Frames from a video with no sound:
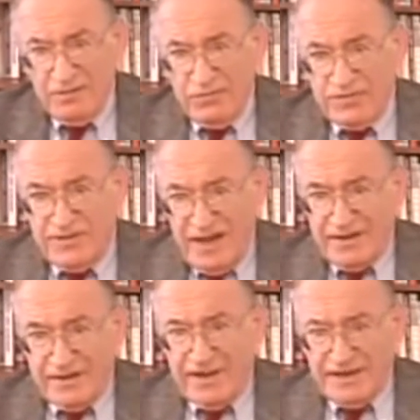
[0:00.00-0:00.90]
with
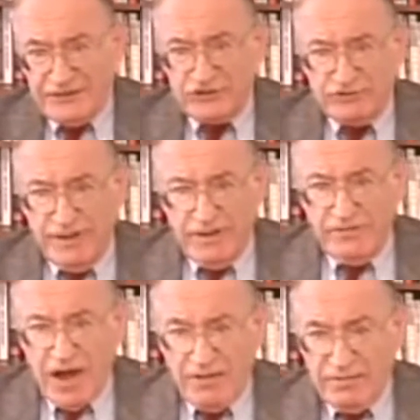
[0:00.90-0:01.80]
detonating a string
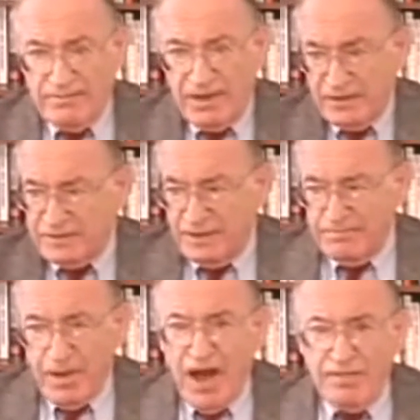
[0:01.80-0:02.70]
of 100
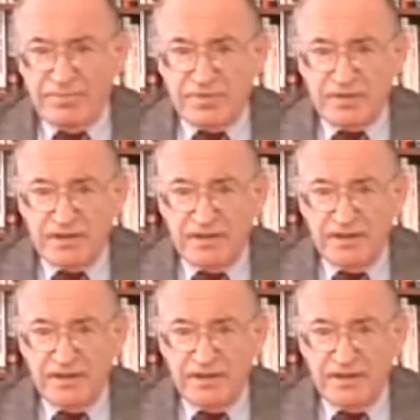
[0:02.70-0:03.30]
megaton bombs.